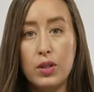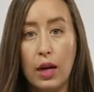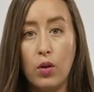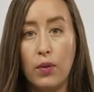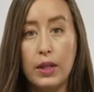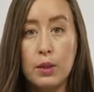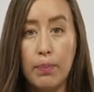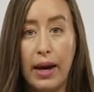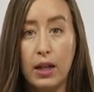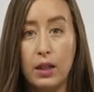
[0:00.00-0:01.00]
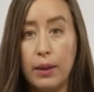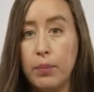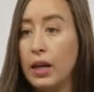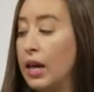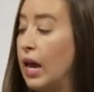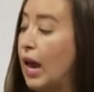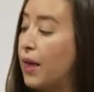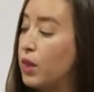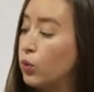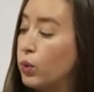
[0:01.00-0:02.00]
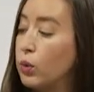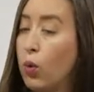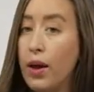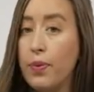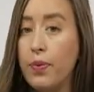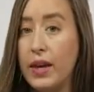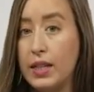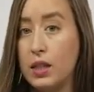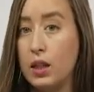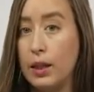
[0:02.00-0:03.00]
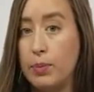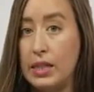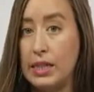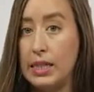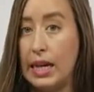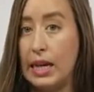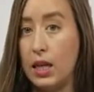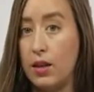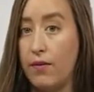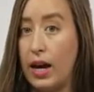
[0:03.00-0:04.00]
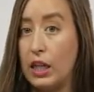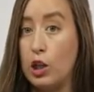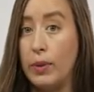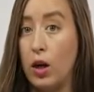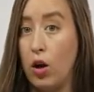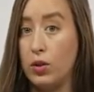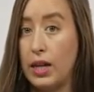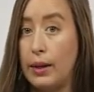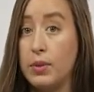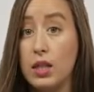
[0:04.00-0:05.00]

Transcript: down on this bag clip, and then we want this clip to stay in the vacuum at all times.